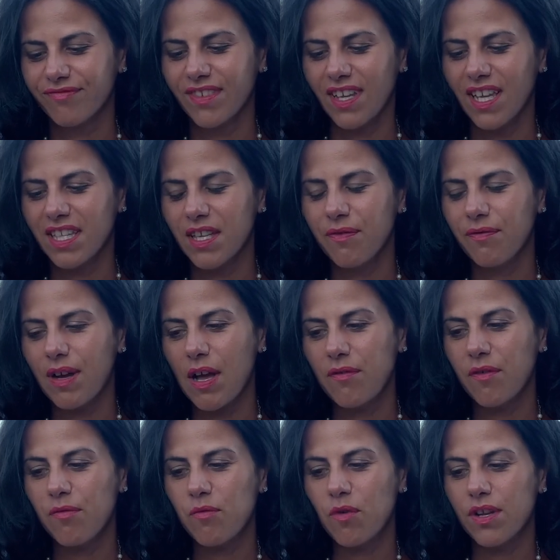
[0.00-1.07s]
And the Five
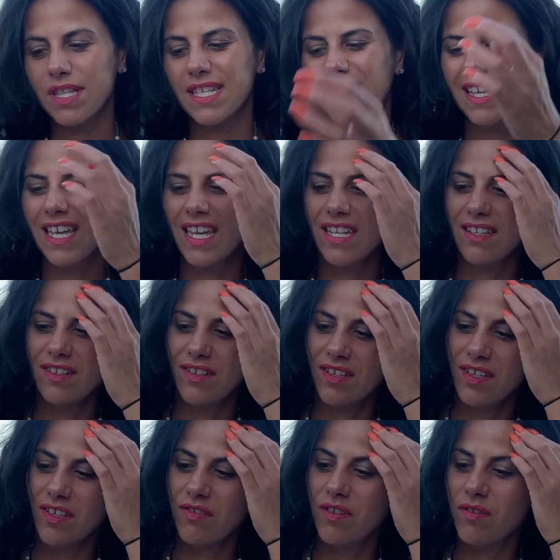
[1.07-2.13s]
of Wands again
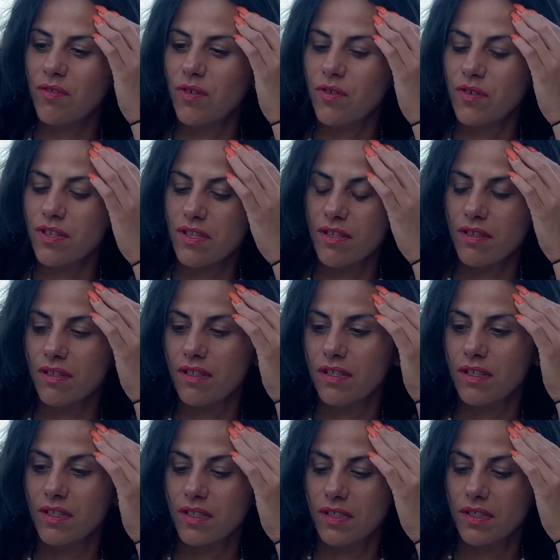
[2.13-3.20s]
in reverse.
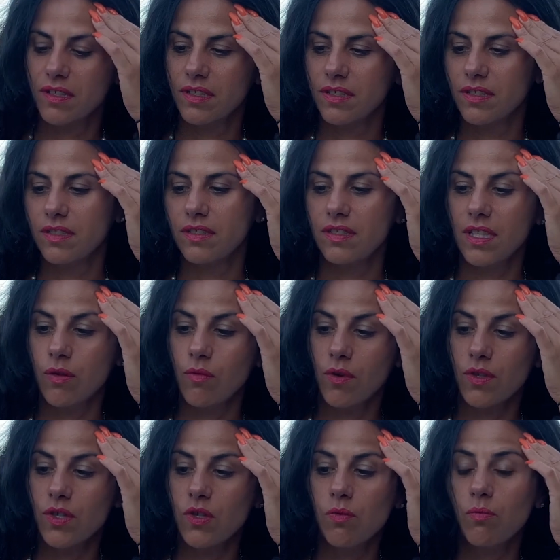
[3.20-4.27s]
They want
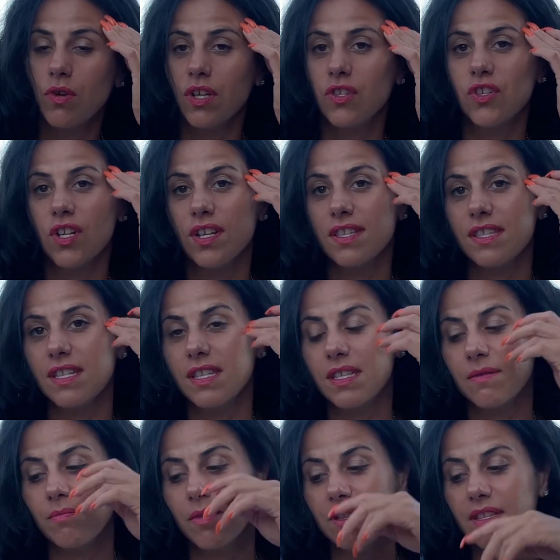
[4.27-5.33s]
to bring justice,
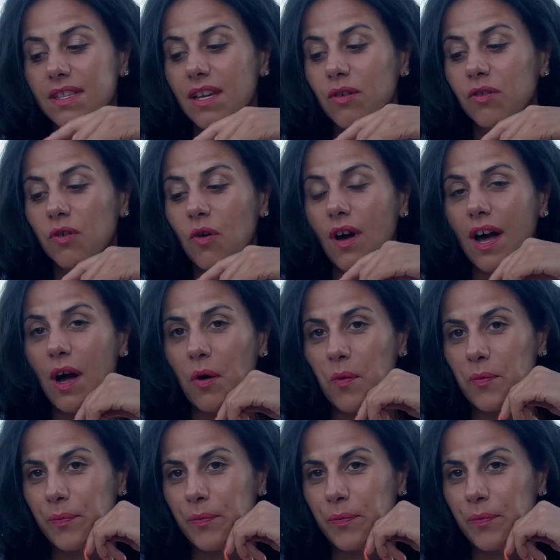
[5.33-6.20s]
but they don't know how.